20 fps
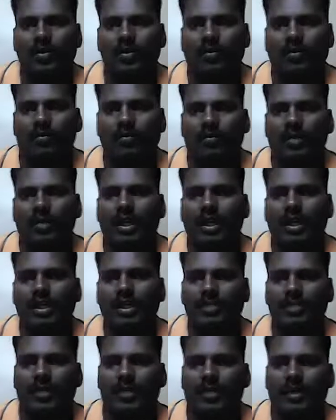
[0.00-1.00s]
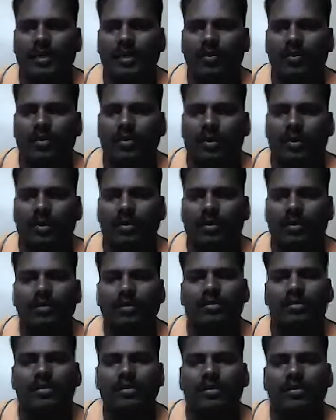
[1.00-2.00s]
we are expected to learn
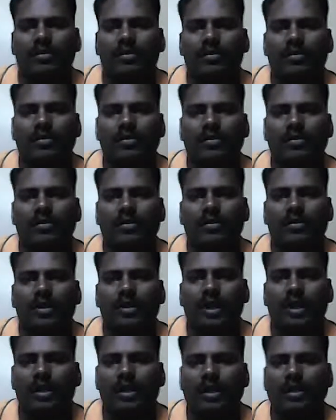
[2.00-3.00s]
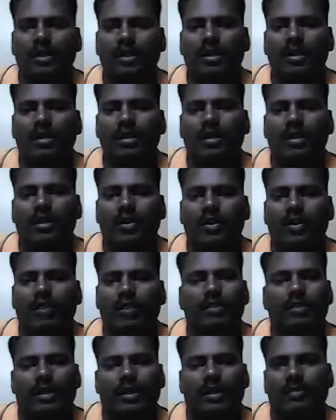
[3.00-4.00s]
internal rate
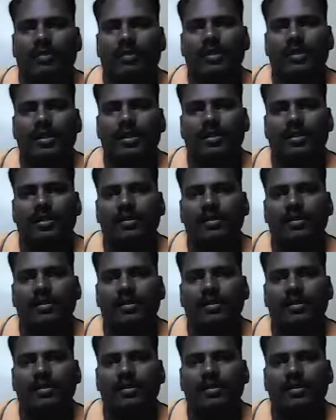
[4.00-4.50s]
of return method.